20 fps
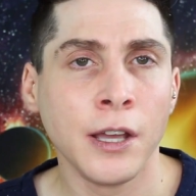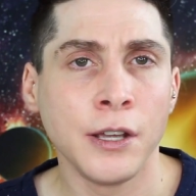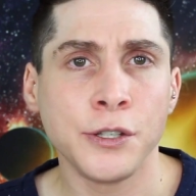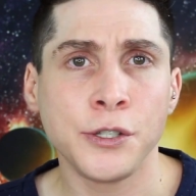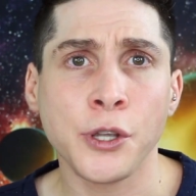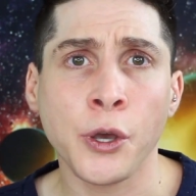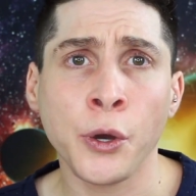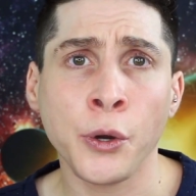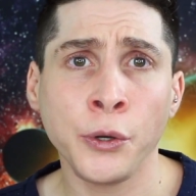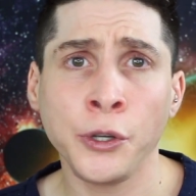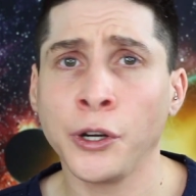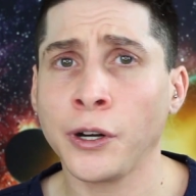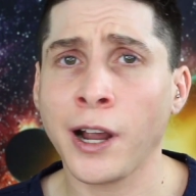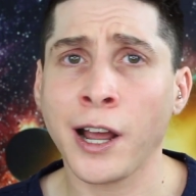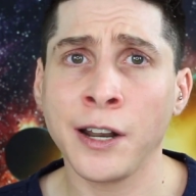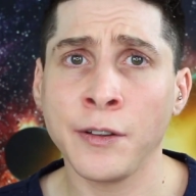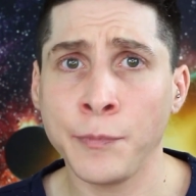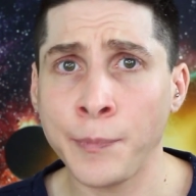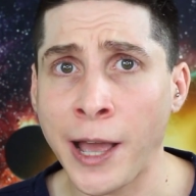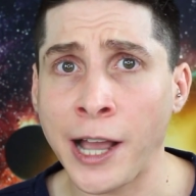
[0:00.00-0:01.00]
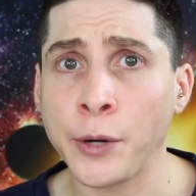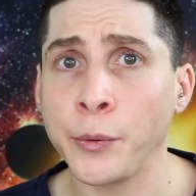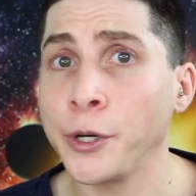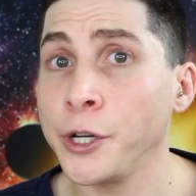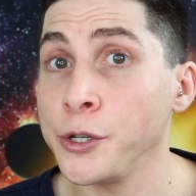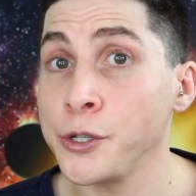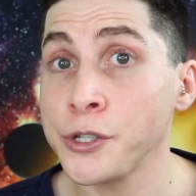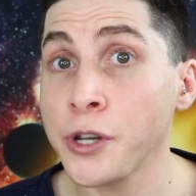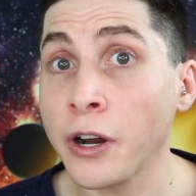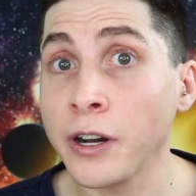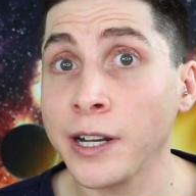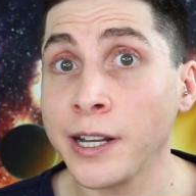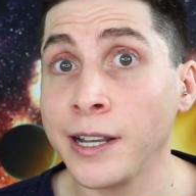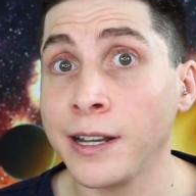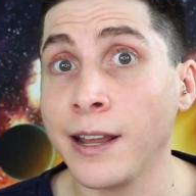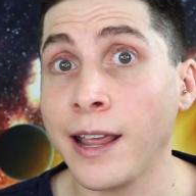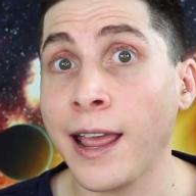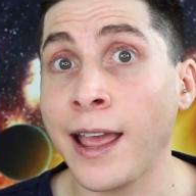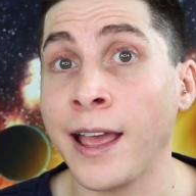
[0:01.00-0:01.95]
So you're kind of back where you started.